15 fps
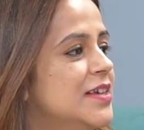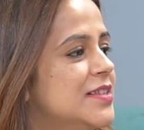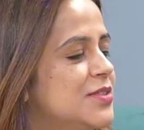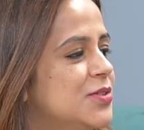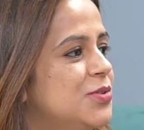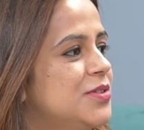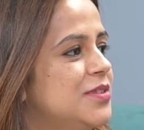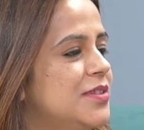
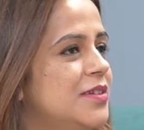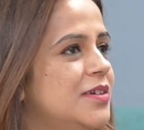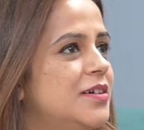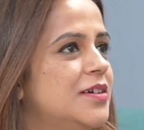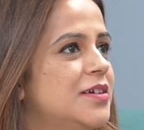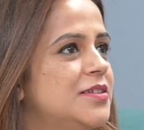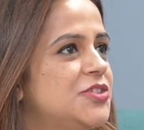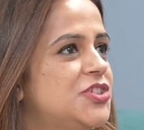So
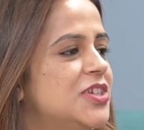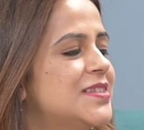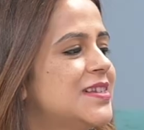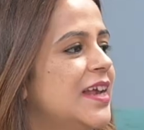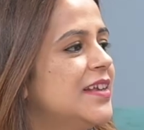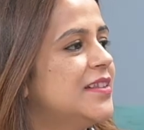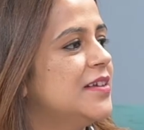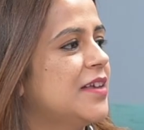just
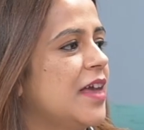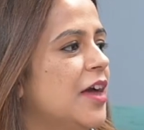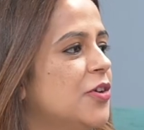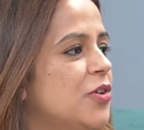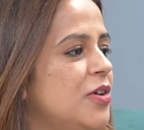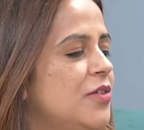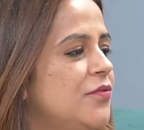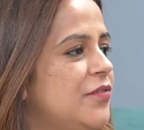like the
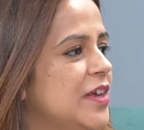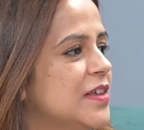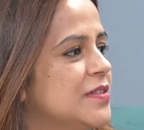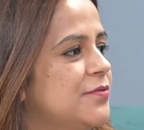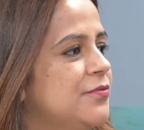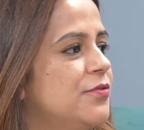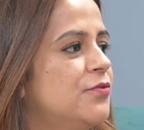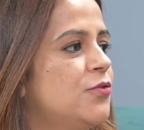Carolyn
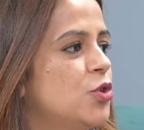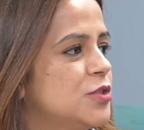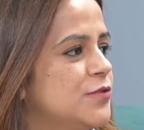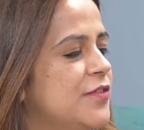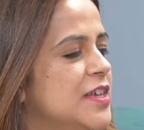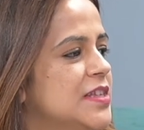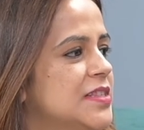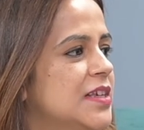was
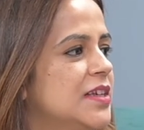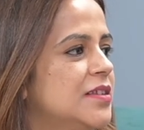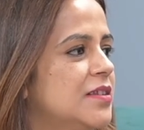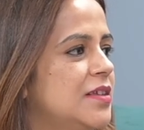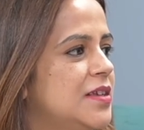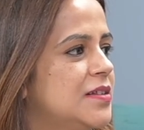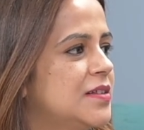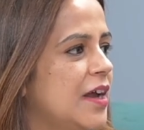facing
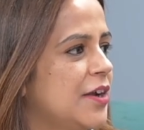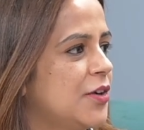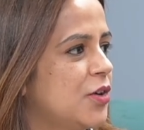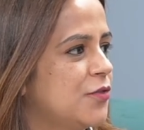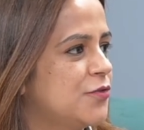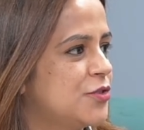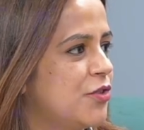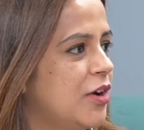these kind
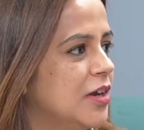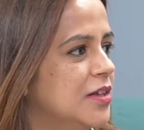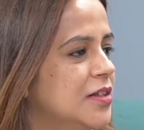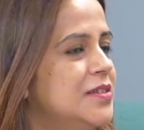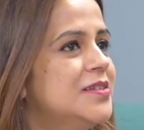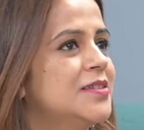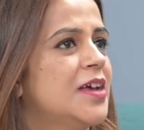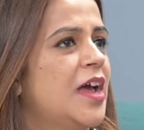of
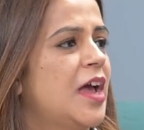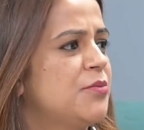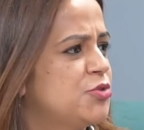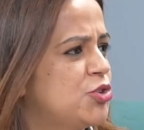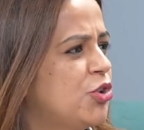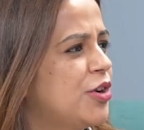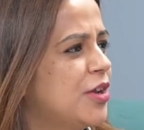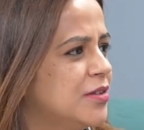struggles, I'm
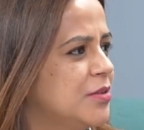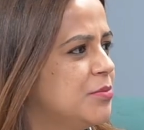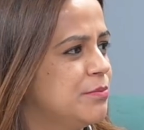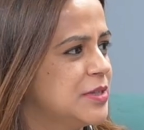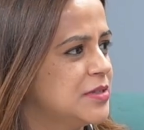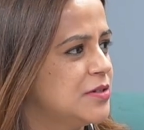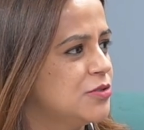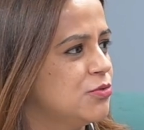sure other
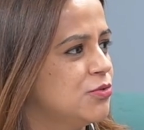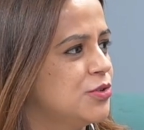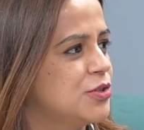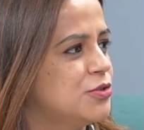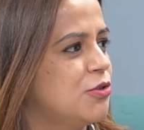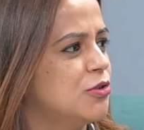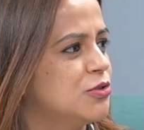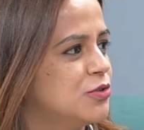business
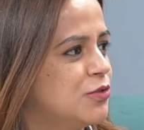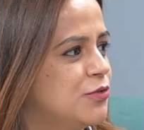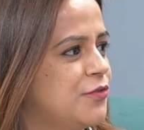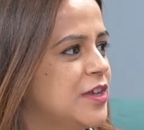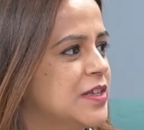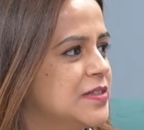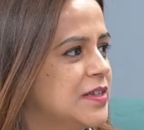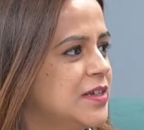owners also
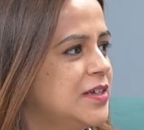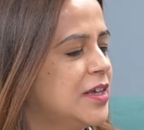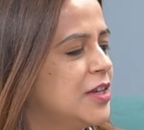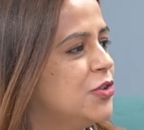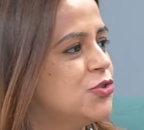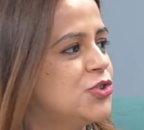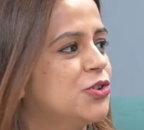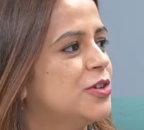facing.
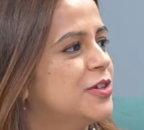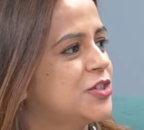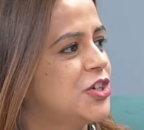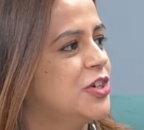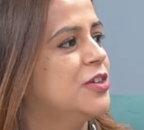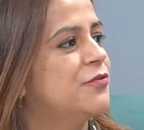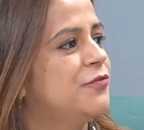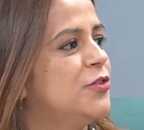Can you
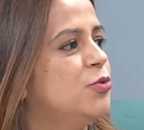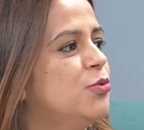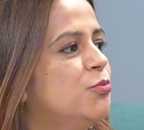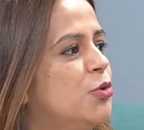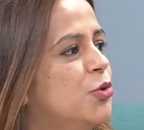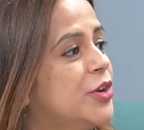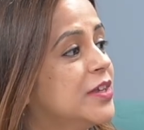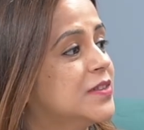share a few
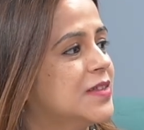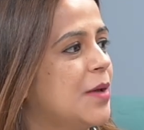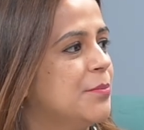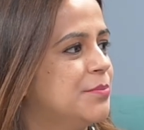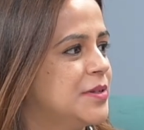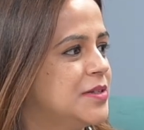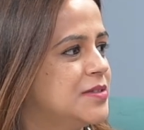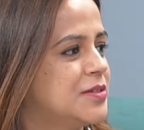more
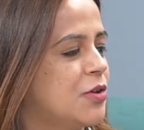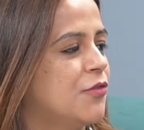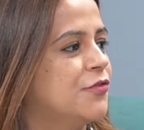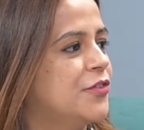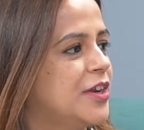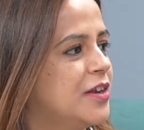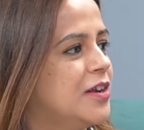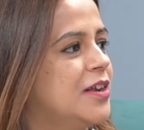examples of
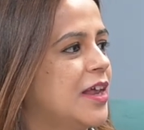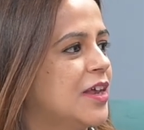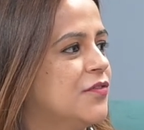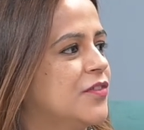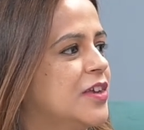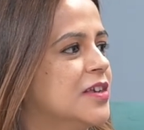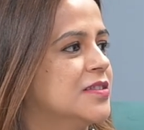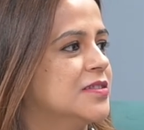real life
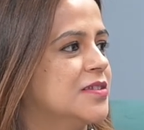case